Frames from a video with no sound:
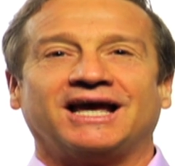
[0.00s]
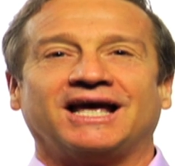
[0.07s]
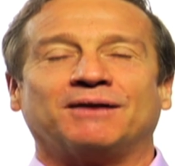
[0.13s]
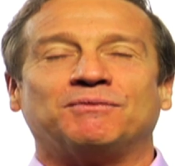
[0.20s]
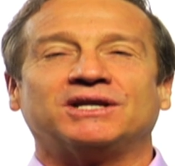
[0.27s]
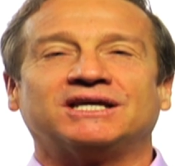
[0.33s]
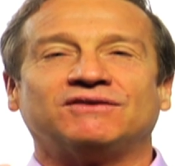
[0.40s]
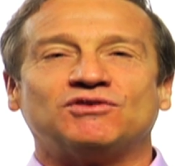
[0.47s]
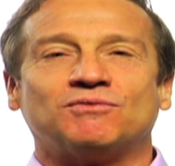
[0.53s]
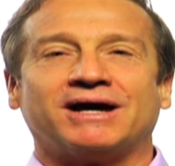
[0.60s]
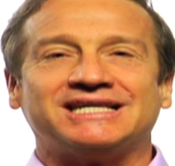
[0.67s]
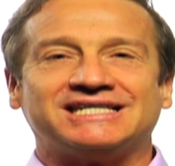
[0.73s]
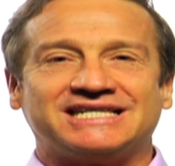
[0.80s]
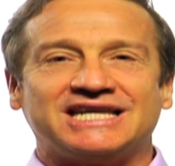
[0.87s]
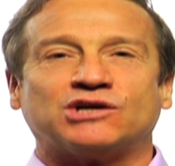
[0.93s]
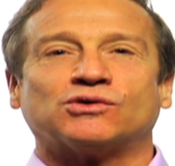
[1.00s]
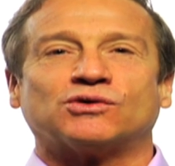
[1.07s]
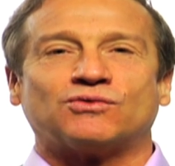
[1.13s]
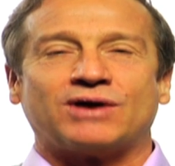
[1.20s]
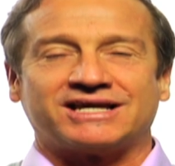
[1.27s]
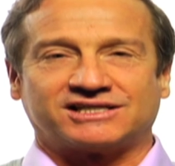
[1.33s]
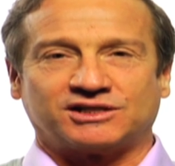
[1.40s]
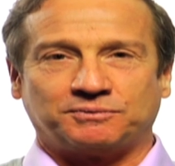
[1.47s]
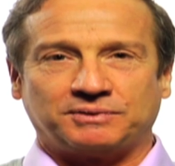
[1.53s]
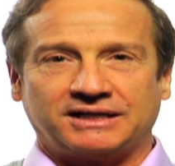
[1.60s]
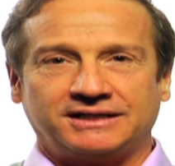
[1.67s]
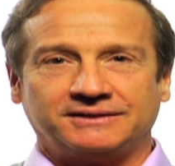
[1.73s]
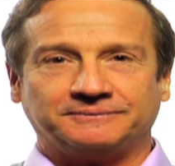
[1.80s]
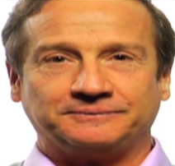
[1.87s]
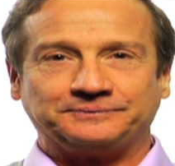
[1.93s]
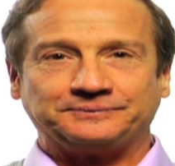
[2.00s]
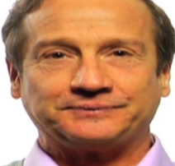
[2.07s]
And I'm gonna give you my secret recipe.